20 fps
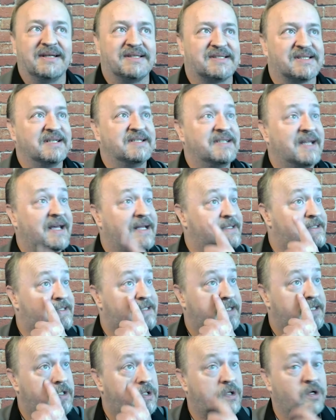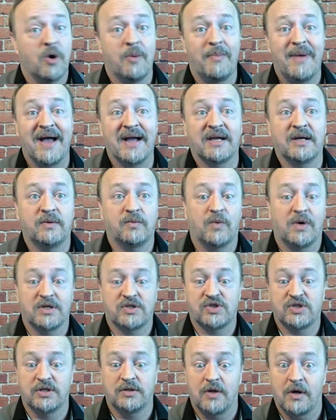It's condensed, and you can go back and
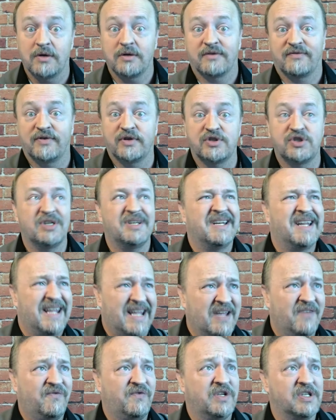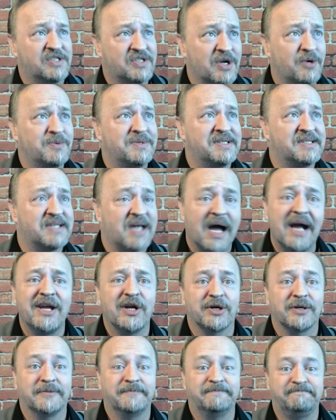watch the longer version if you so
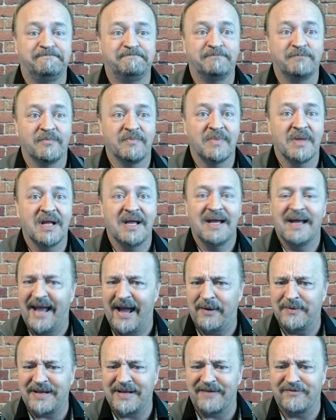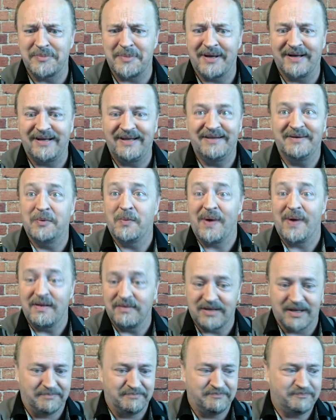desire. Howdy, everybody.
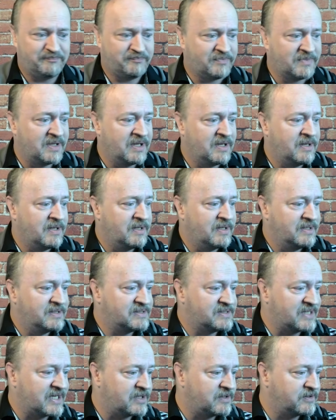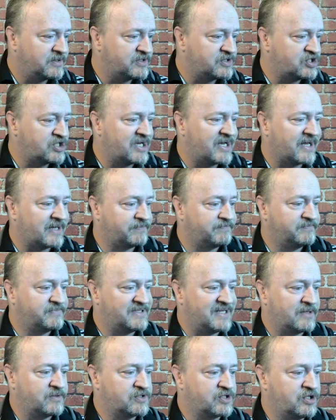Welcome. Let's take a look at the chat.
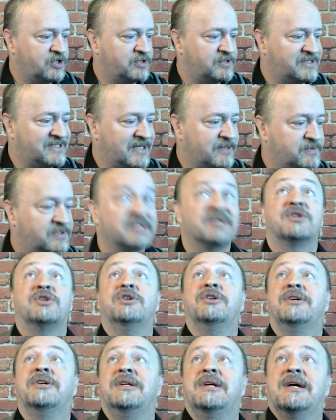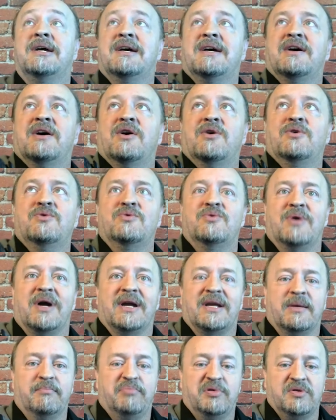Sounds good, sounds good. Ooh,
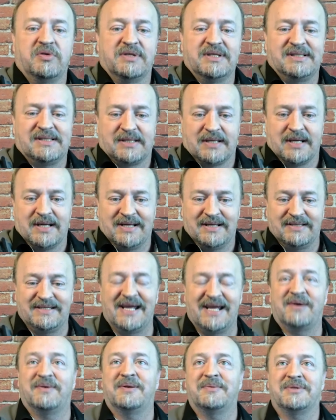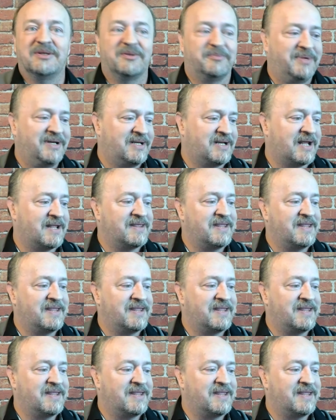I can pull this down a little bit.